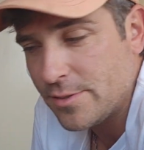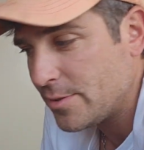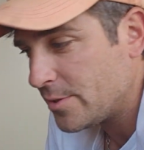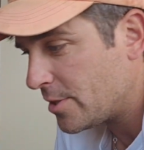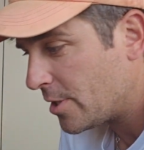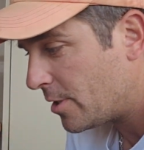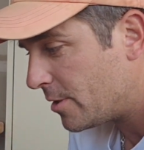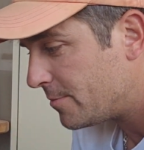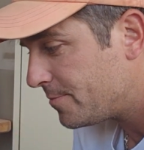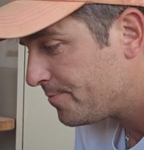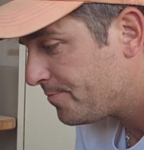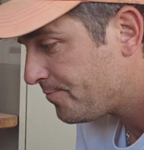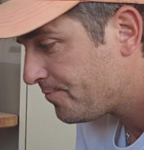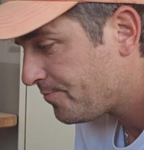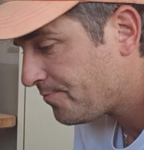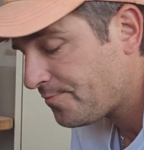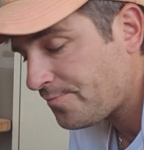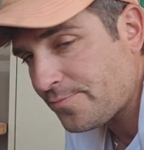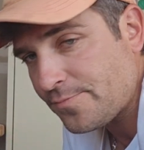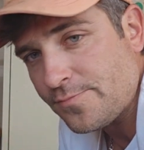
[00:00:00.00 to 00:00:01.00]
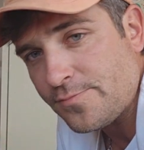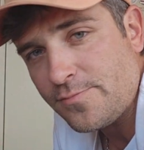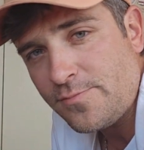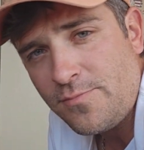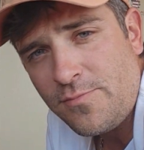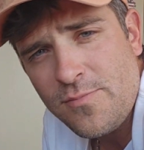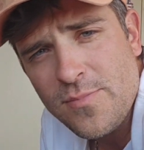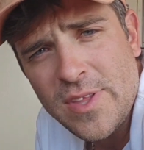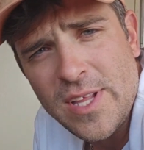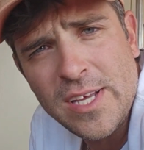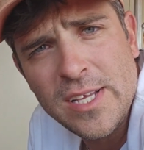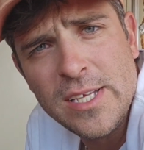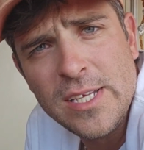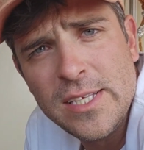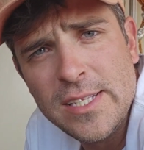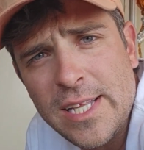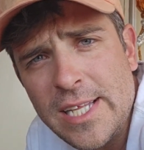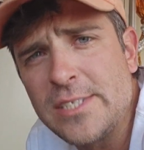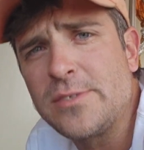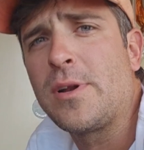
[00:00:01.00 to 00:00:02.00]
So
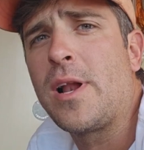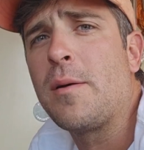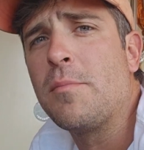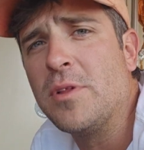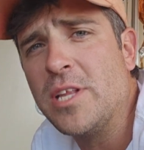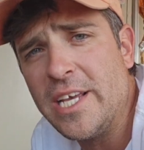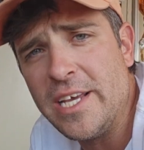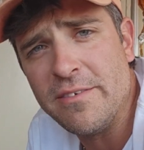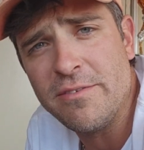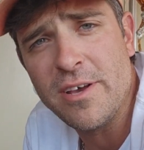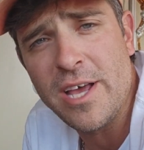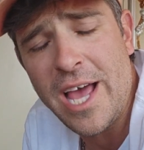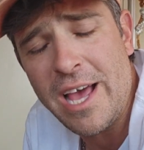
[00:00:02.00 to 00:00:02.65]
that's what I believe.